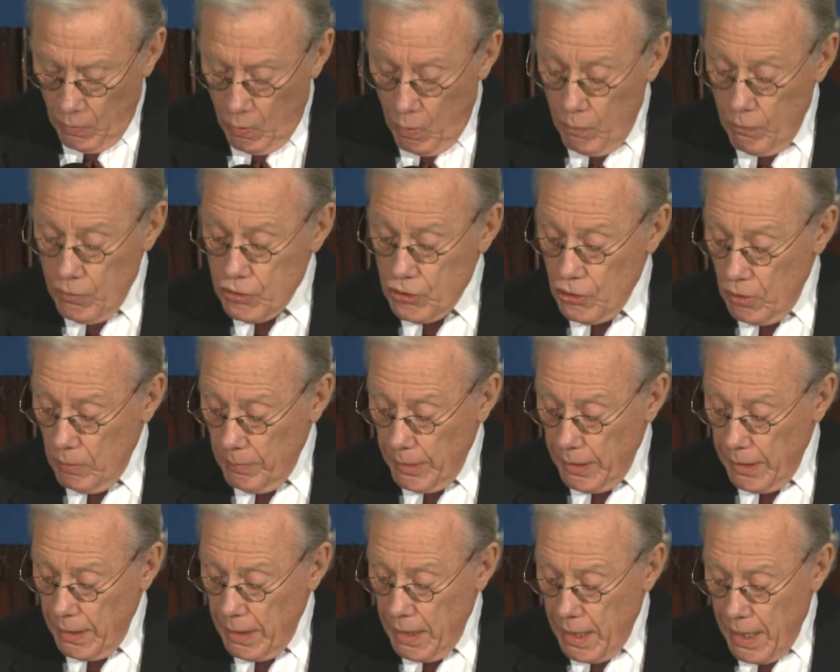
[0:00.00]
over
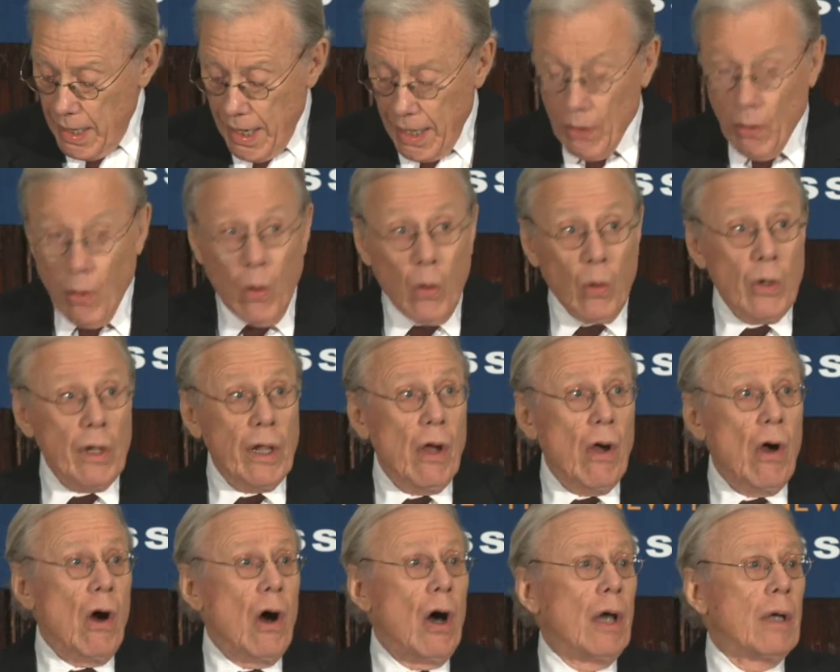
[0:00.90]
Germany and holding
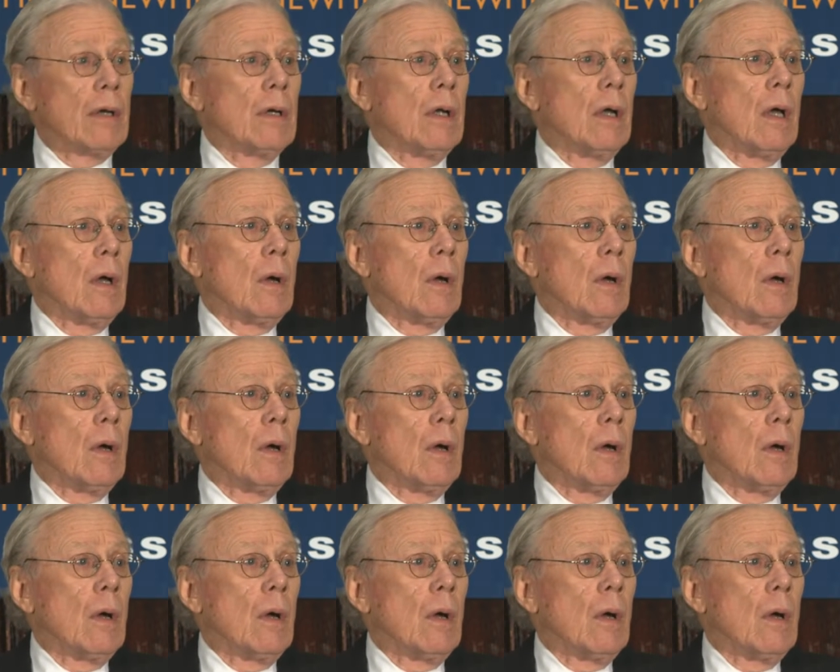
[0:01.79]
on